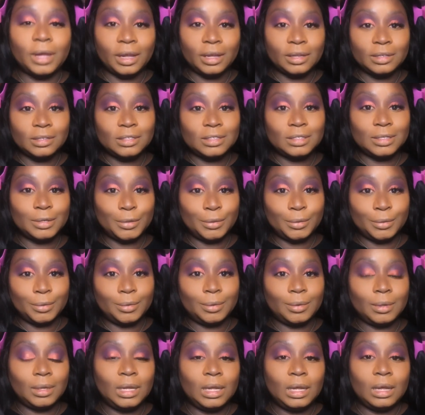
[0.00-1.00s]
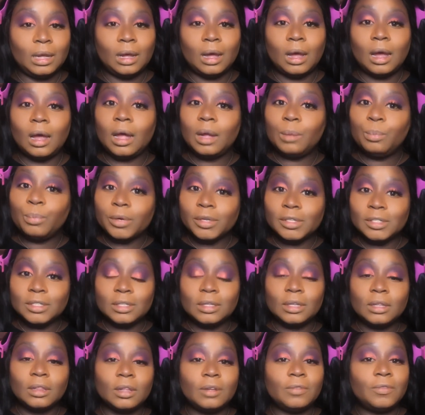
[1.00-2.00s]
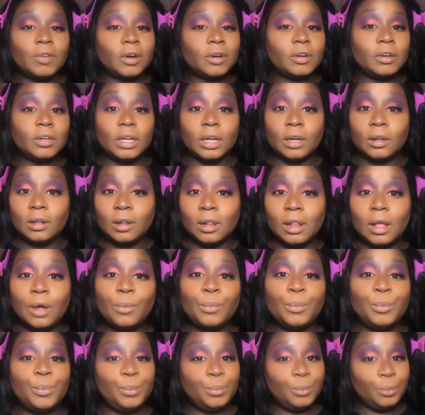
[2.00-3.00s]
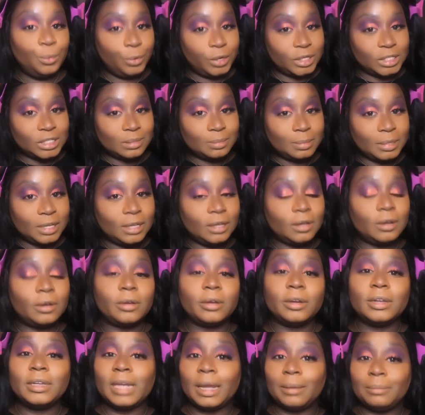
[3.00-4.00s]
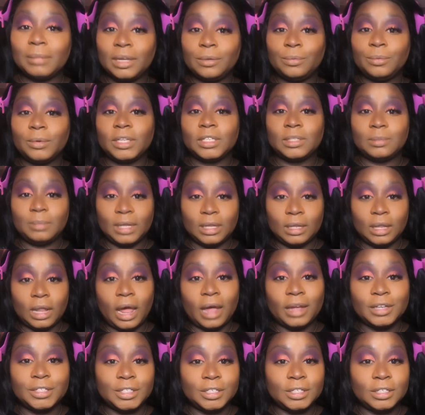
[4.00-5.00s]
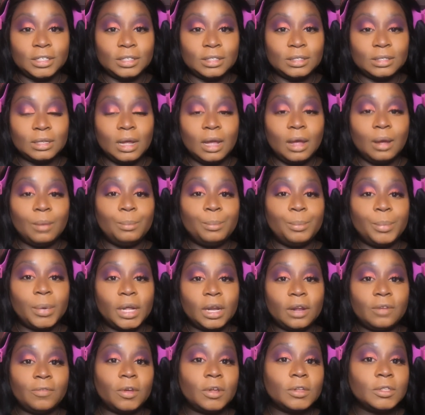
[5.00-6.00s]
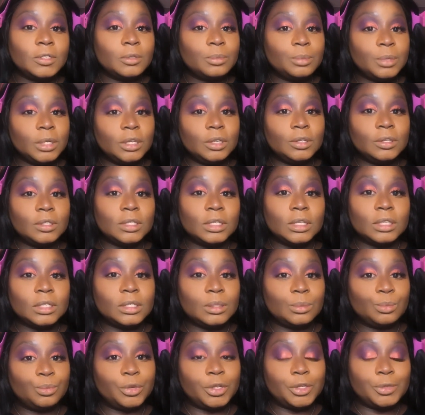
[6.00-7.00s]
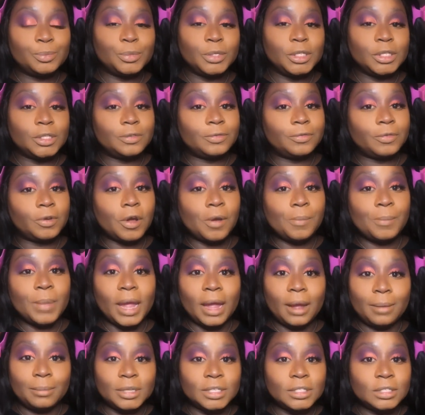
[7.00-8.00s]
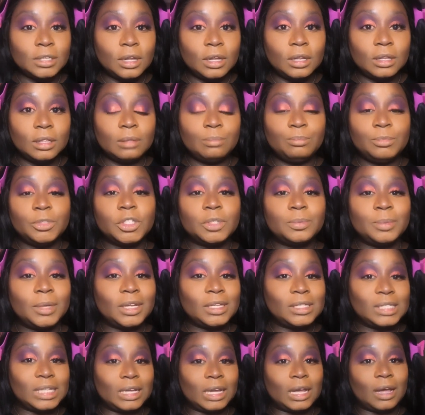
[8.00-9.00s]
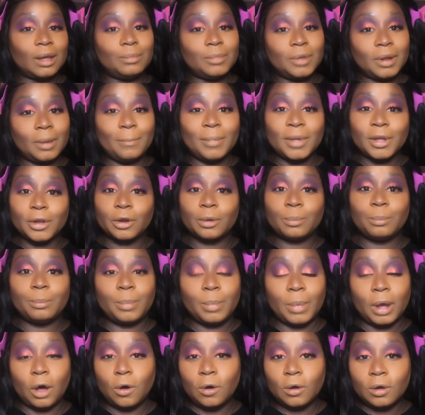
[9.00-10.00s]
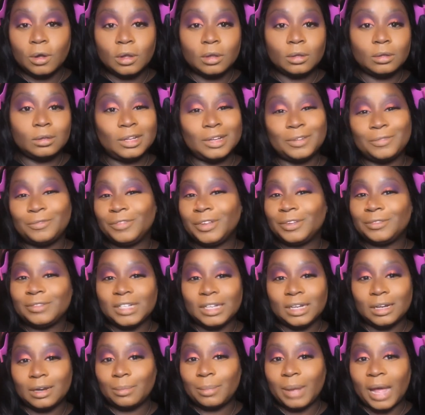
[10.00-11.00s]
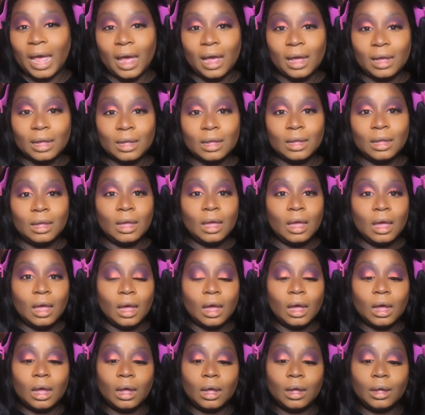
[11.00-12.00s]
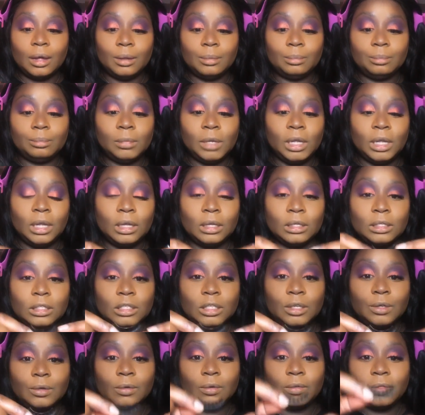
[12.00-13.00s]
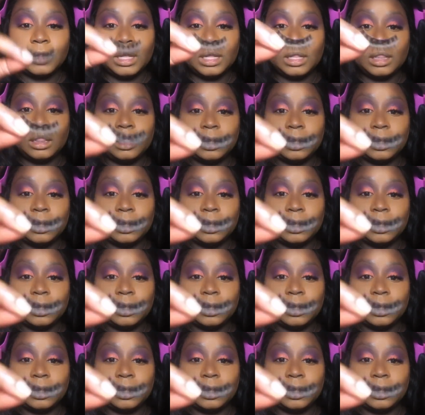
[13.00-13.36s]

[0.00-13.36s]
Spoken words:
so I personally love Ardell Wispy or Demi Wispy lashes, but I've also been using some Wispies from Amazon just because they come in a bigger bulk, like 50 in a pack. So they look